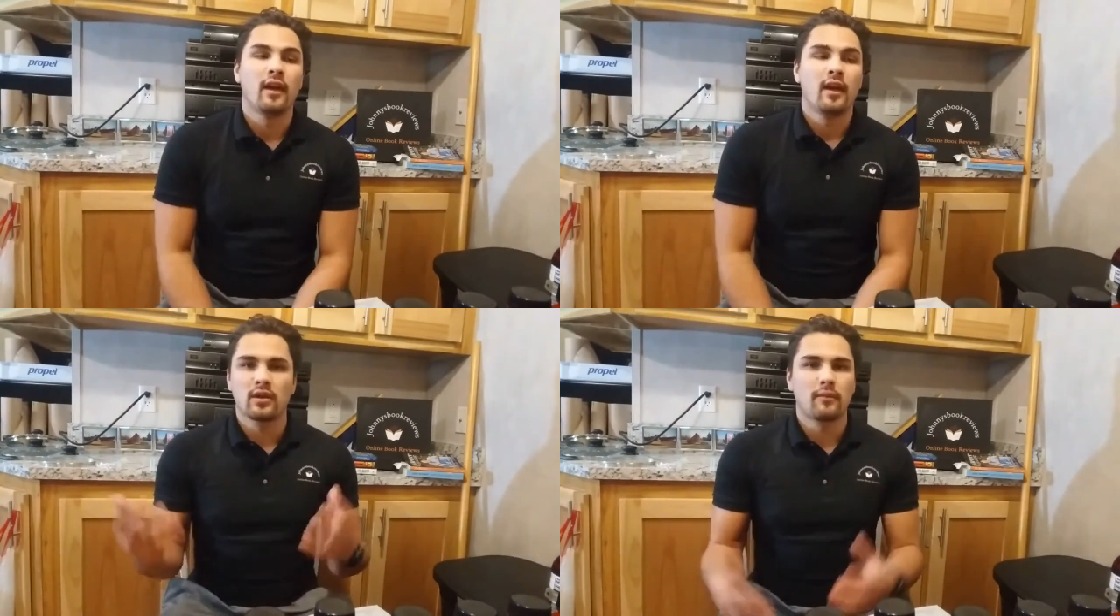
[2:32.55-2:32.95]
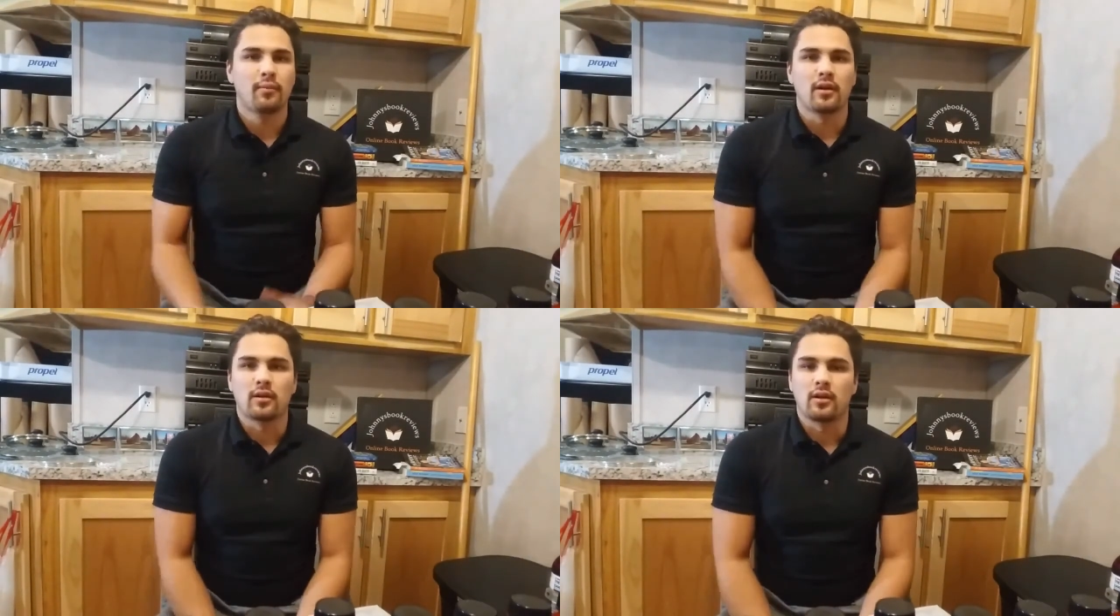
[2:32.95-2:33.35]
Really good
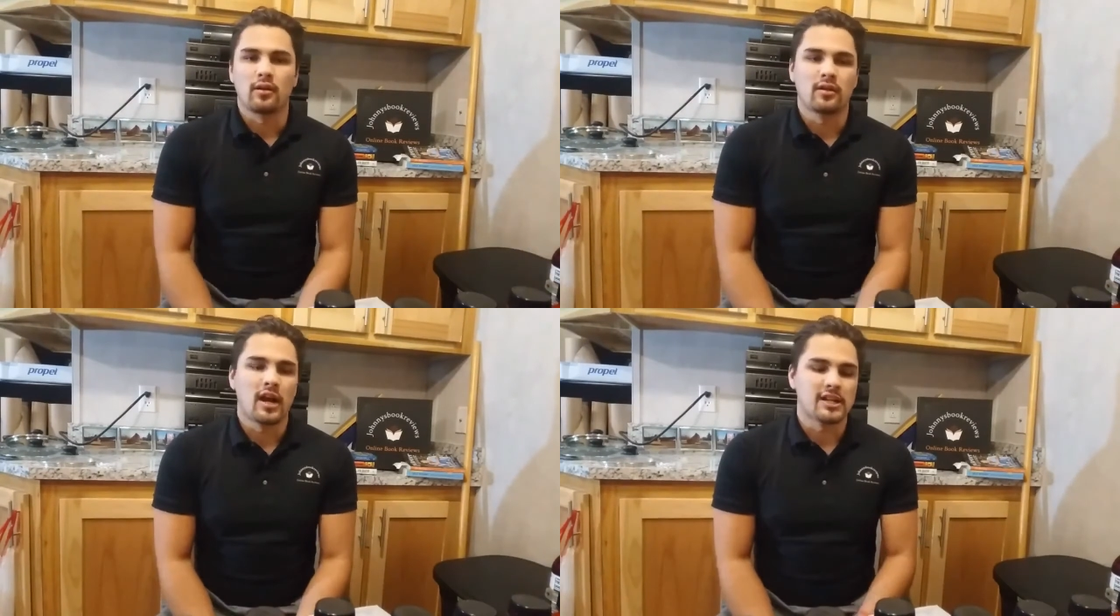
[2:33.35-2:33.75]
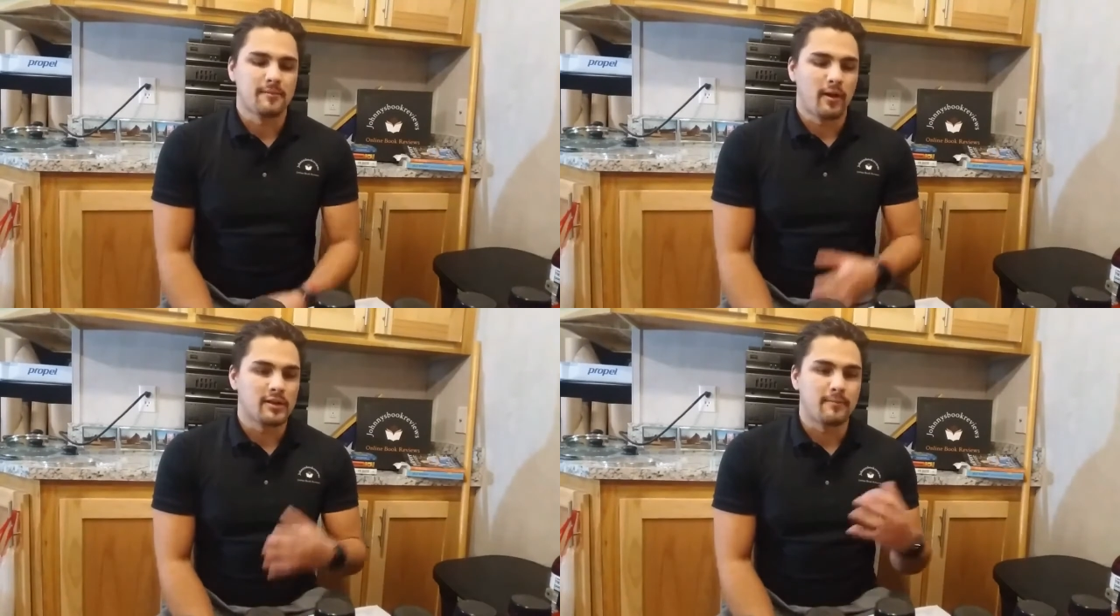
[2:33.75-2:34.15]
book. It talks
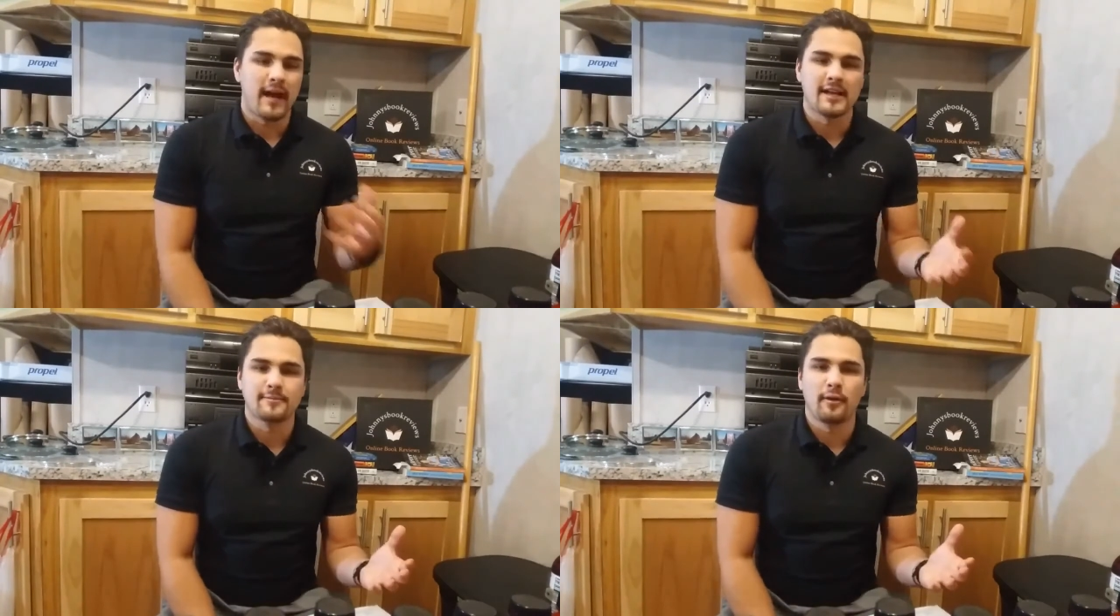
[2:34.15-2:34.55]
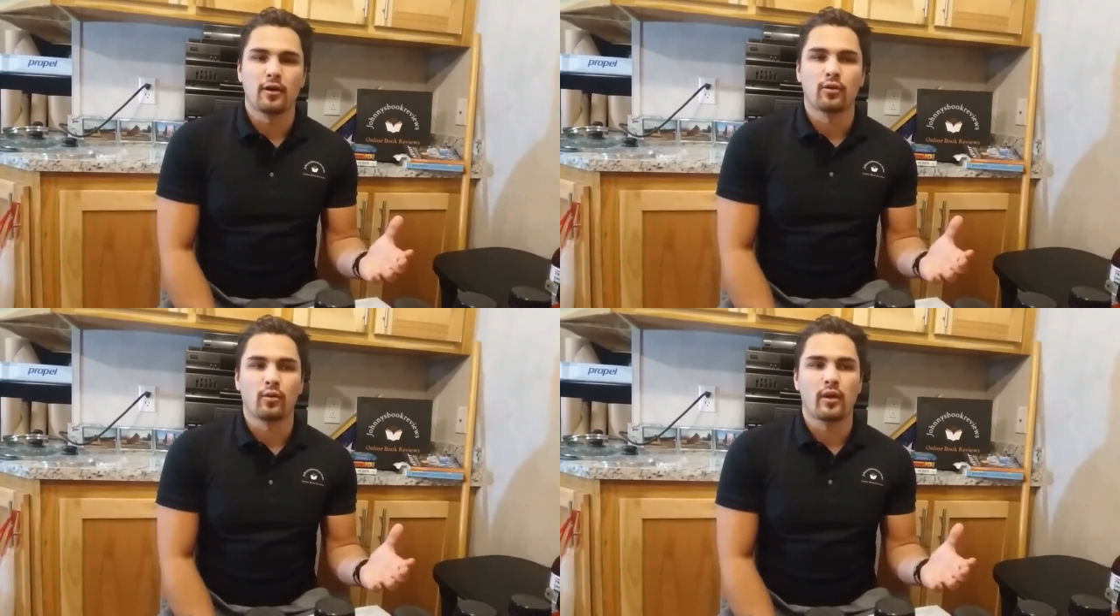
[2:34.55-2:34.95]
about his
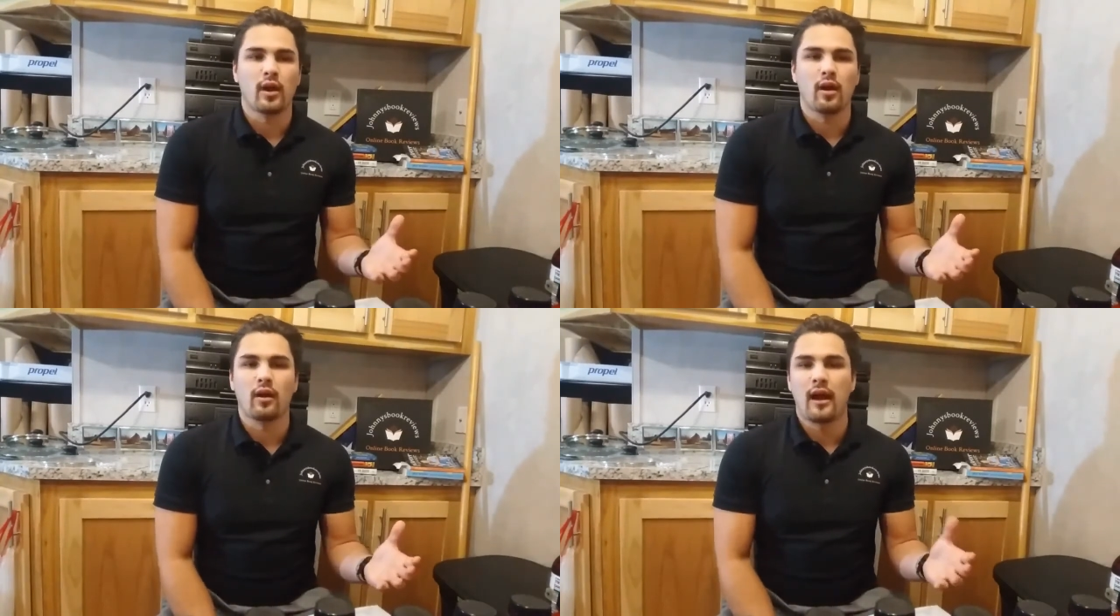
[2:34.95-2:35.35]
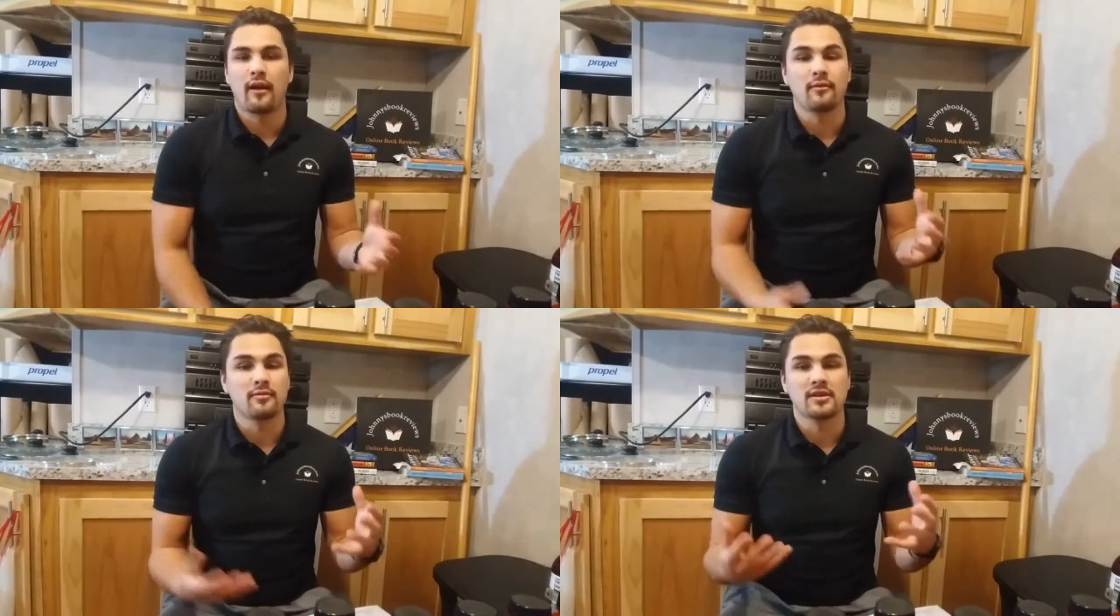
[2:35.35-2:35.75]
basketball career,
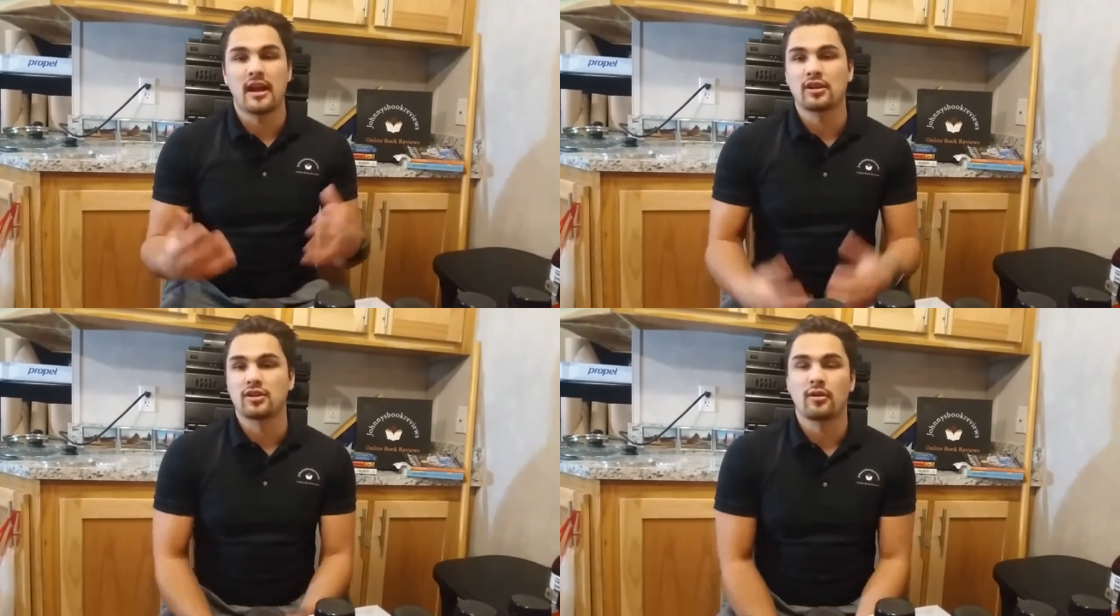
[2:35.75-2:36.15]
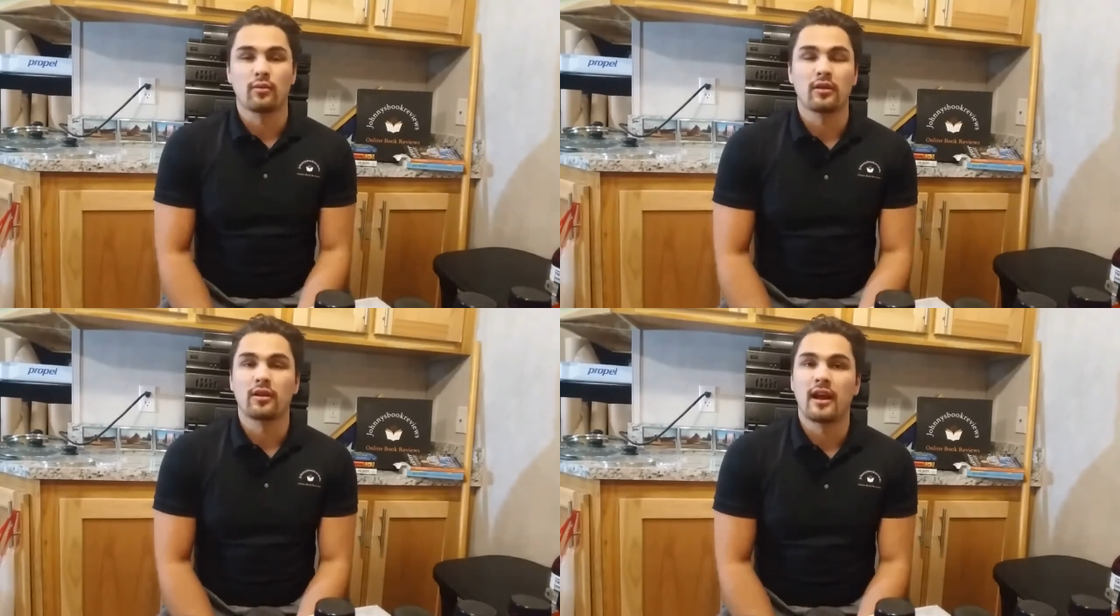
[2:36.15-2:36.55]
how he was actually a
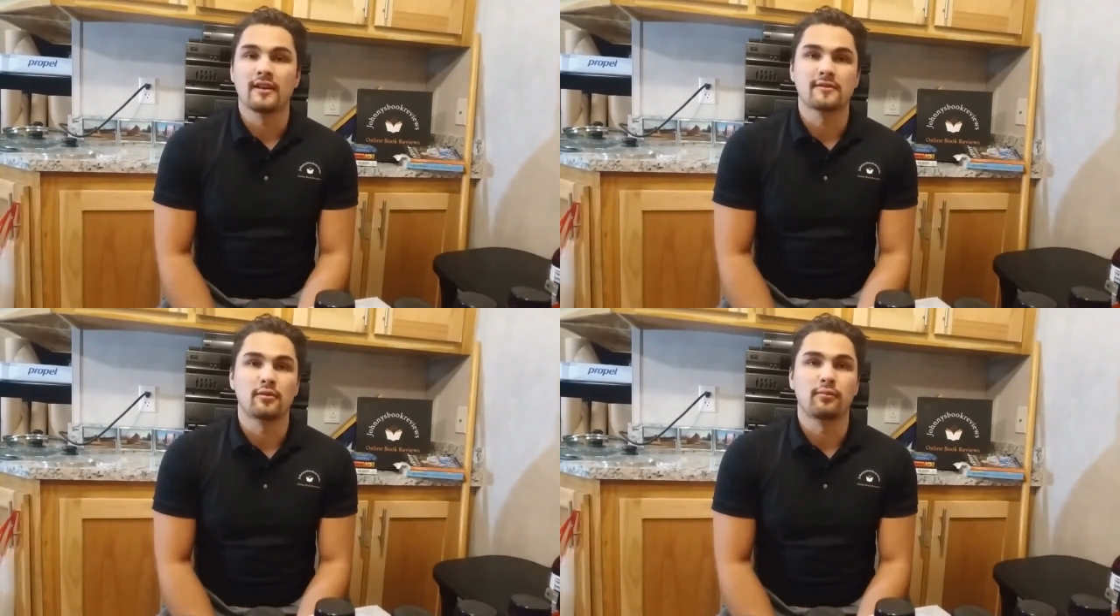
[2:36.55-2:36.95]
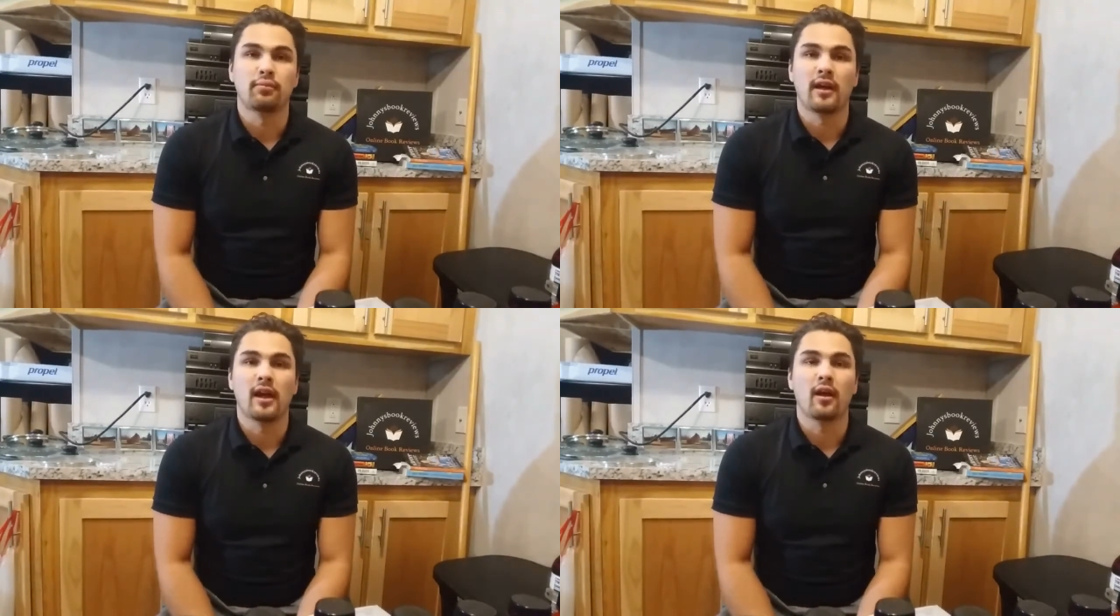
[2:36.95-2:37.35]
really good high school
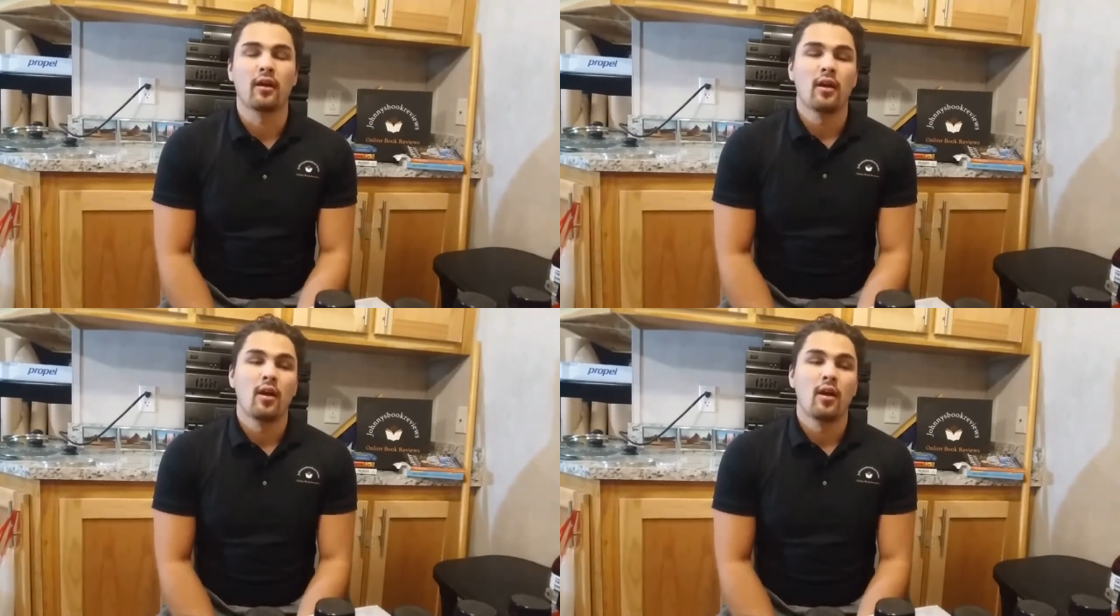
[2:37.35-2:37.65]
player.